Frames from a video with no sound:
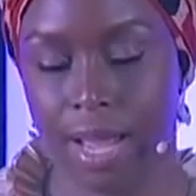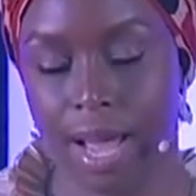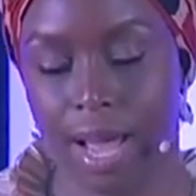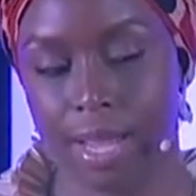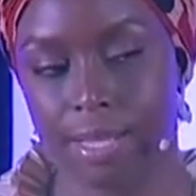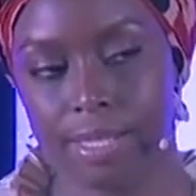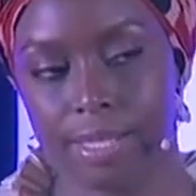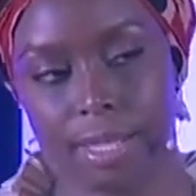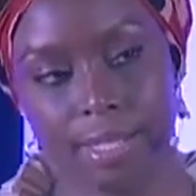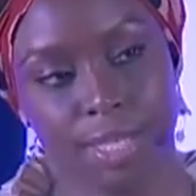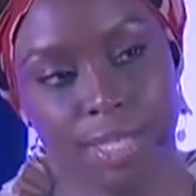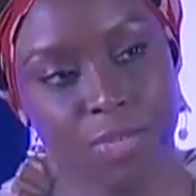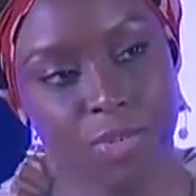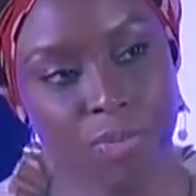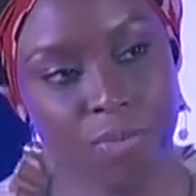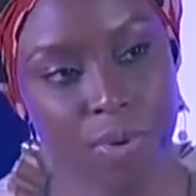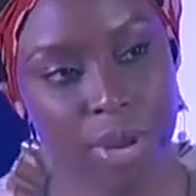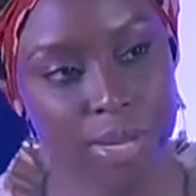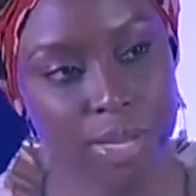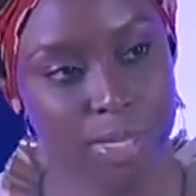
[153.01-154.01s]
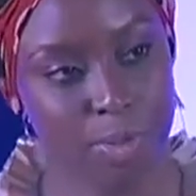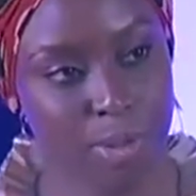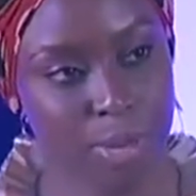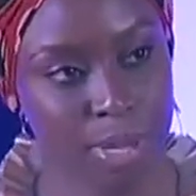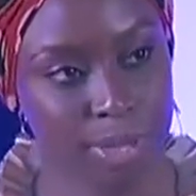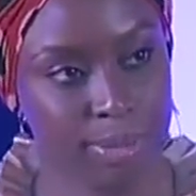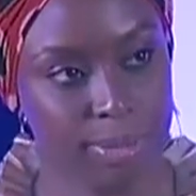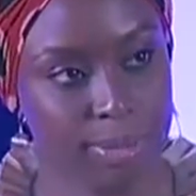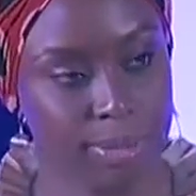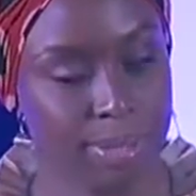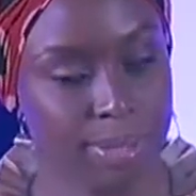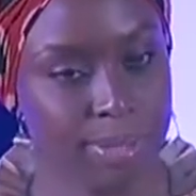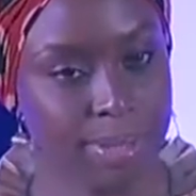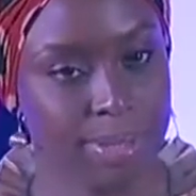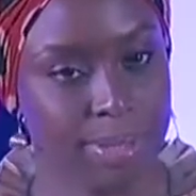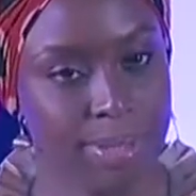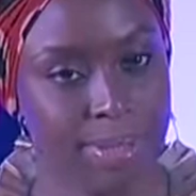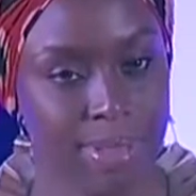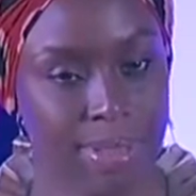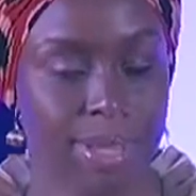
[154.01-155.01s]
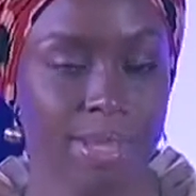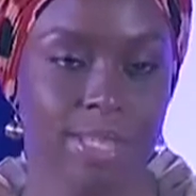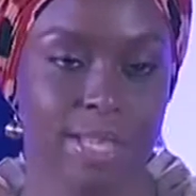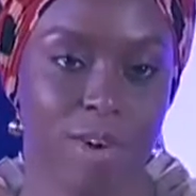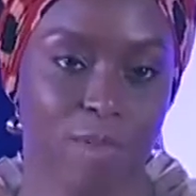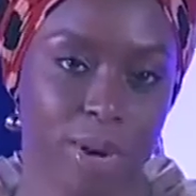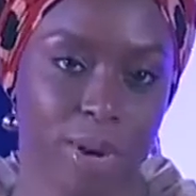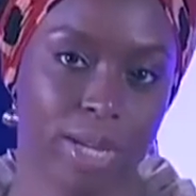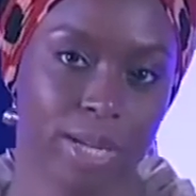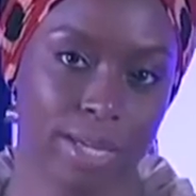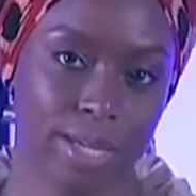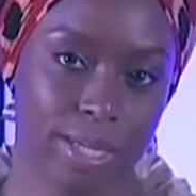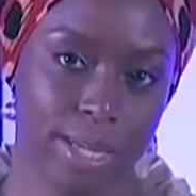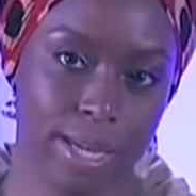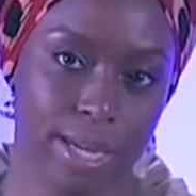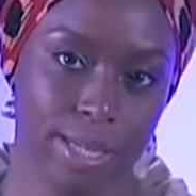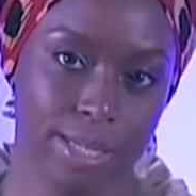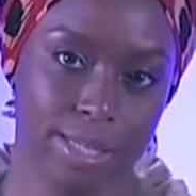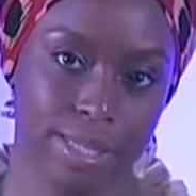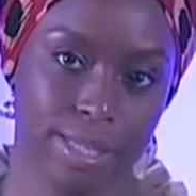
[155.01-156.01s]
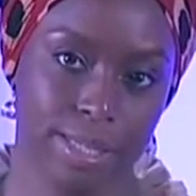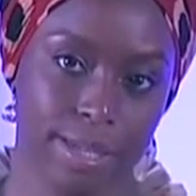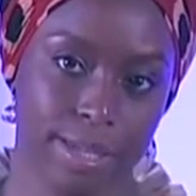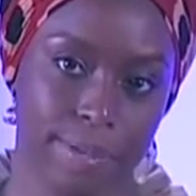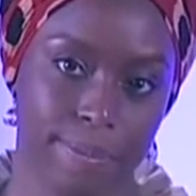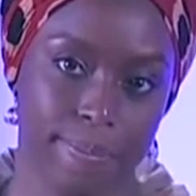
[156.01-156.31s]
I started to write about things I recognized.